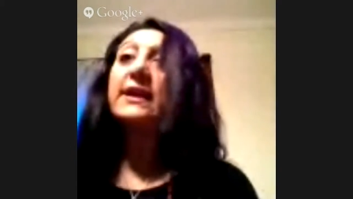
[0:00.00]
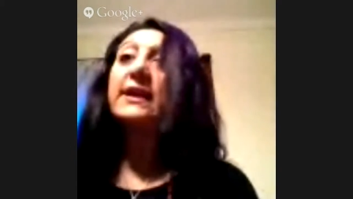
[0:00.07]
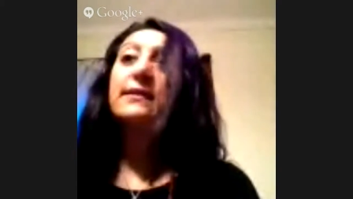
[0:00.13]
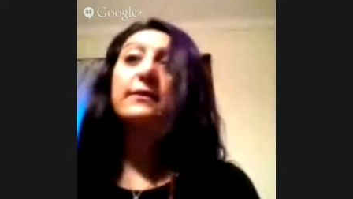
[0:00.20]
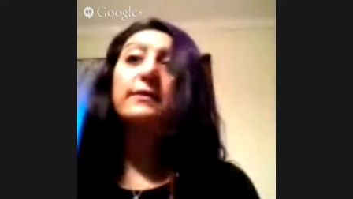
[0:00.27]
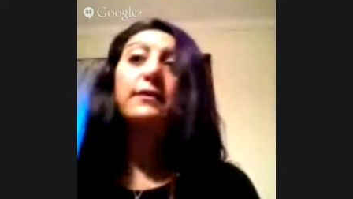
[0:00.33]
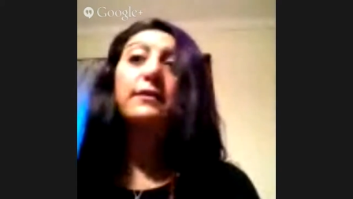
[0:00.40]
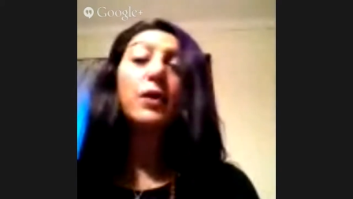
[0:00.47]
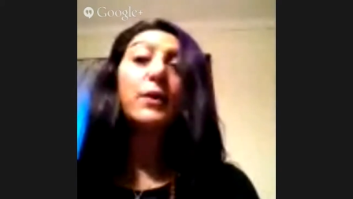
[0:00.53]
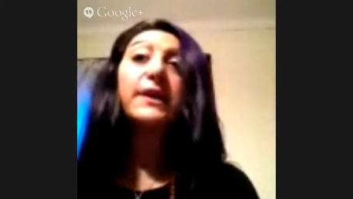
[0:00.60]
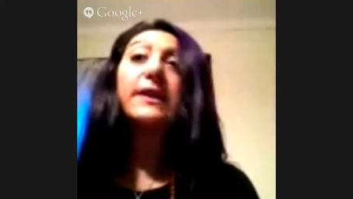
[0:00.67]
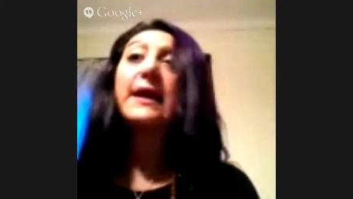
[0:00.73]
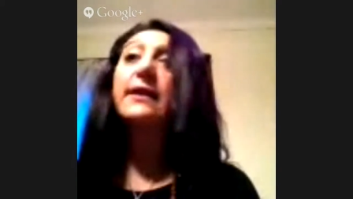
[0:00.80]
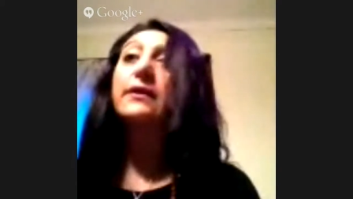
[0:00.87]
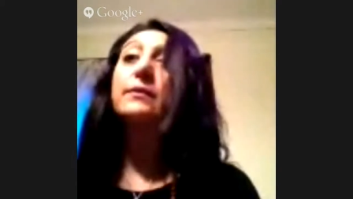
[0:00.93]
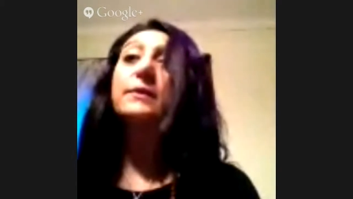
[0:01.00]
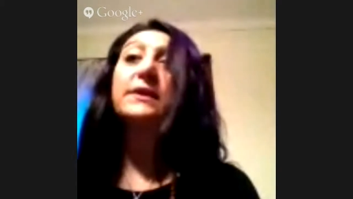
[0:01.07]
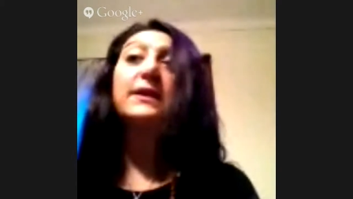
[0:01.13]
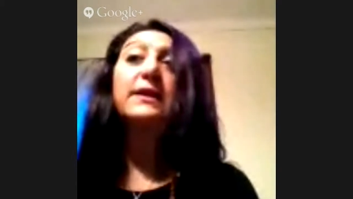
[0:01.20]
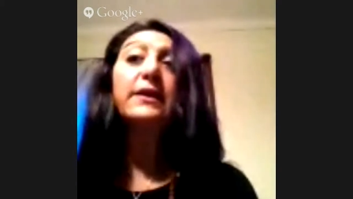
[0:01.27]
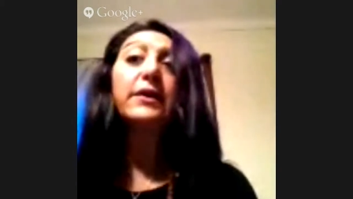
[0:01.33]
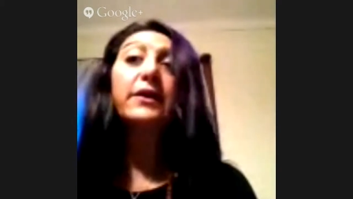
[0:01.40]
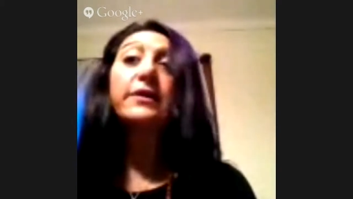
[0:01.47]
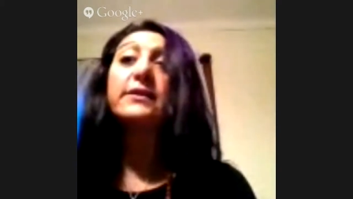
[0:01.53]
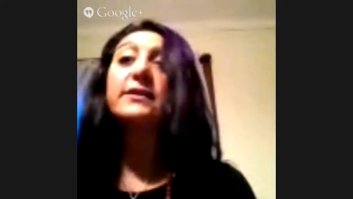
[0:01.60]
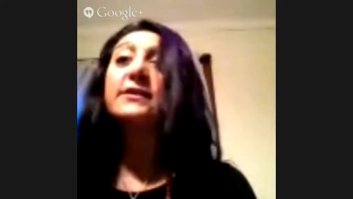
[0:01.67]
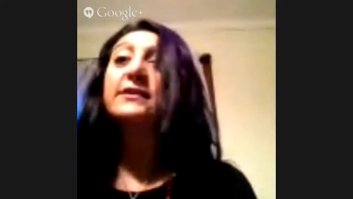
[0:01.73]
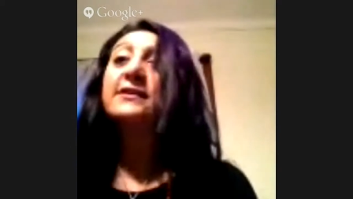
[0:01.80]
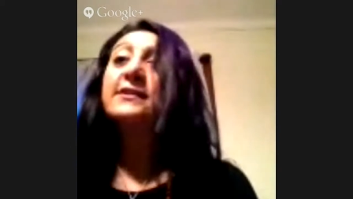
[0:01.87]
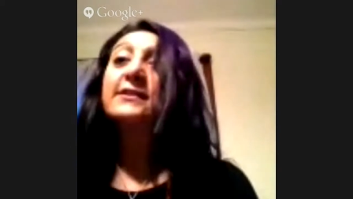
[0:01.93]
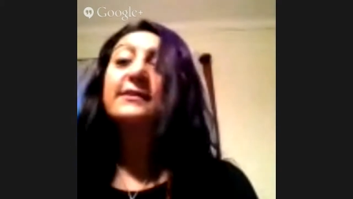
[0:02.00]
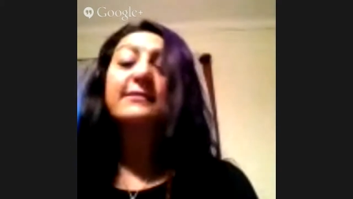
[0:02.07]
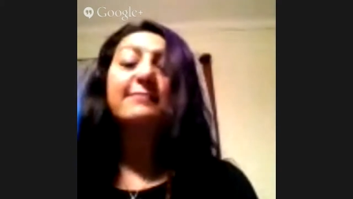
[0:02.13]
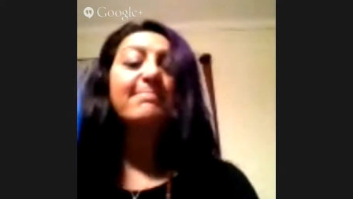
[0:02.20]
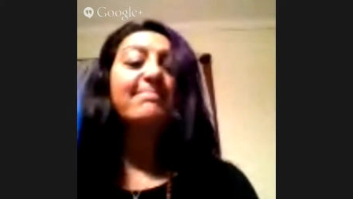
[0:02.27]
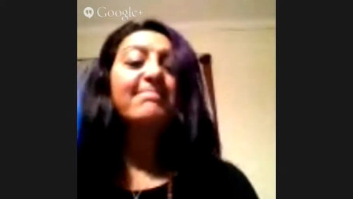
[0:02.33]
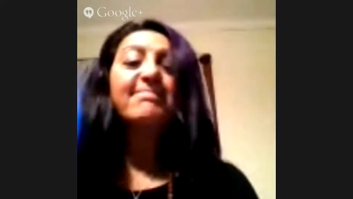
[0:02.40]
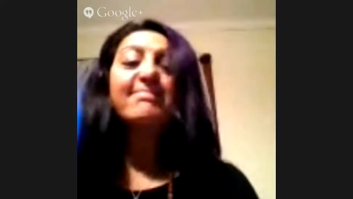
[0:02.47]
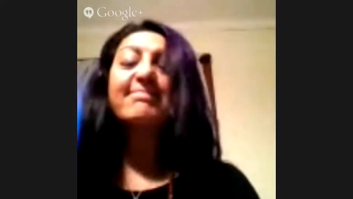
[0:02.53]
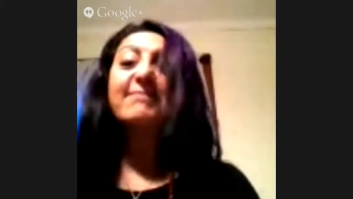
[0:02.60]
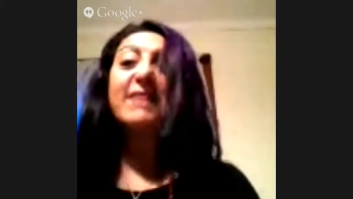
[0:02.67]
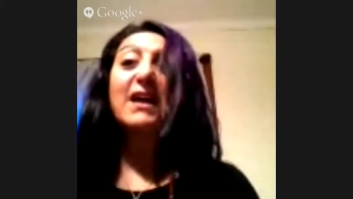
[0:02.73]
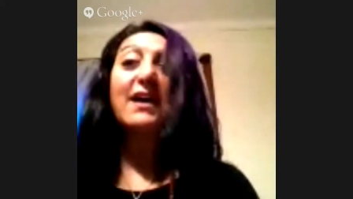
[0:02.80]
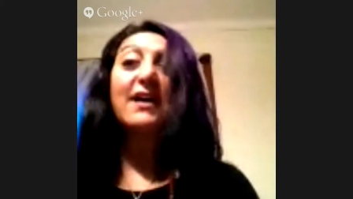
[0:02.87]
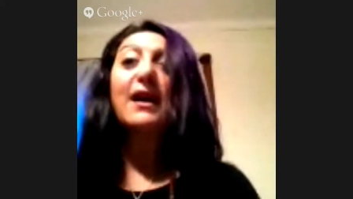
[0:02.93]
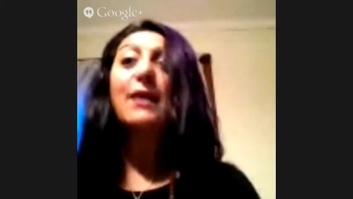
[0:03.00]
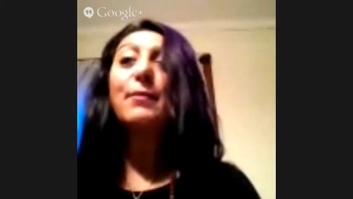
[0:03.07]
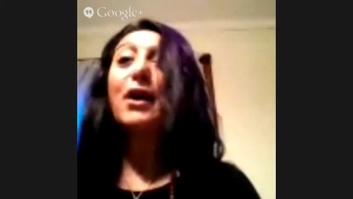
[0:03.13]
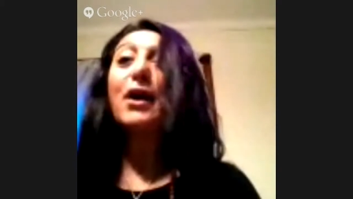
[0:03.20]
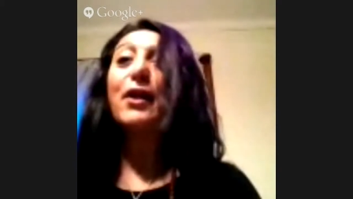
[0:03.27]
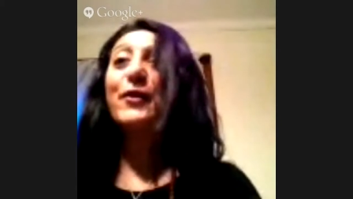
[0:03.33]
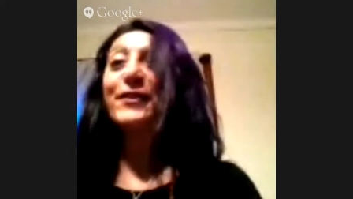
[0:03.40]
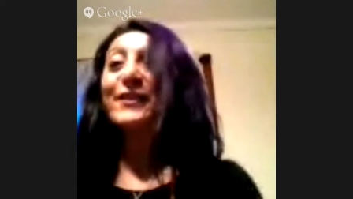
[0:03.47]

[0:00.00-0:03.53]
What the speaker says: Really, so excited to be here. I'm honored.